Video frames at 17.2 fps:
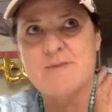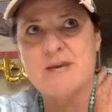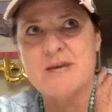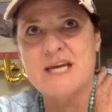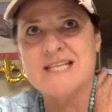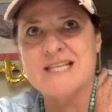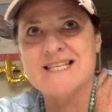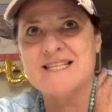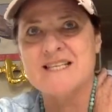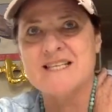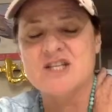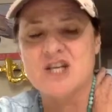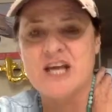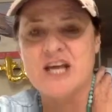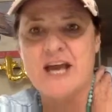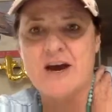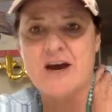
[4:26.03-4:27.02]
Because it's
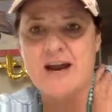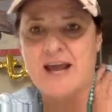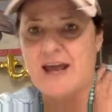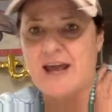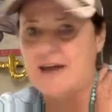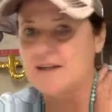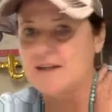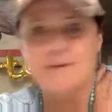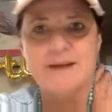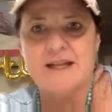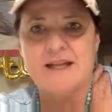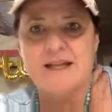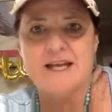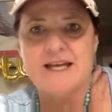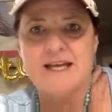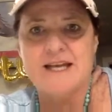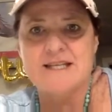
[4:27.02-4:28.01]
such a chaotic
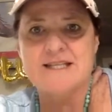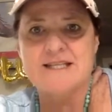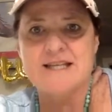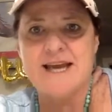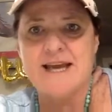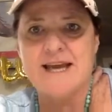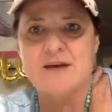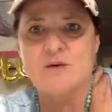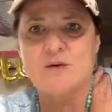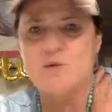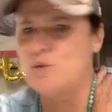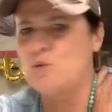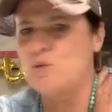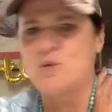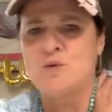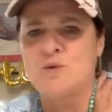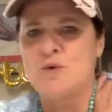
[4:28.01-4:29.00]
element that it's like,
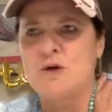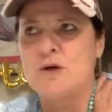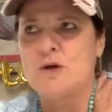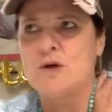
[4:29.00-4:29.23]
ooh,